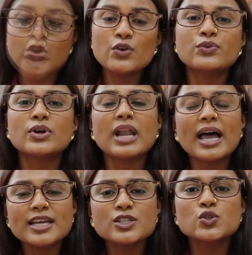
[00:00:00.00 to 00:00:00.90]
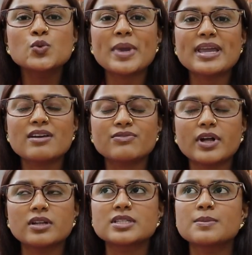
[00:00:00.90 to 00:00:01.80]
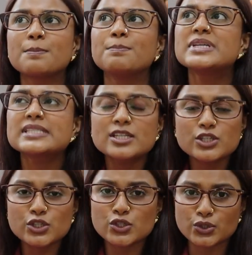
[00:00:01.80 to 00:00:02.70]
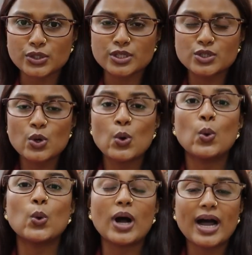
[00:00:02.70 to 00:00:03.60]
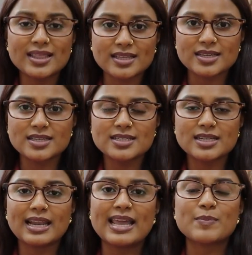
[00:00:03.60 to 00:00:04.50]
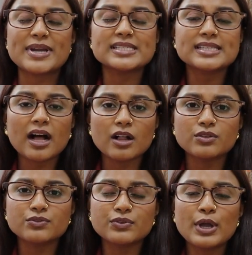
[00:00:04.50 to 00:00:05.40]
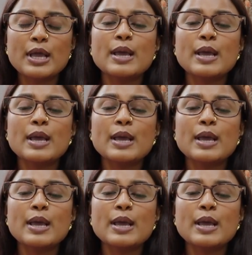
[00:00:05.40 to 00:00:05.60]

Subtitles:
For clients who may have felt misunderstood or othered, like myself,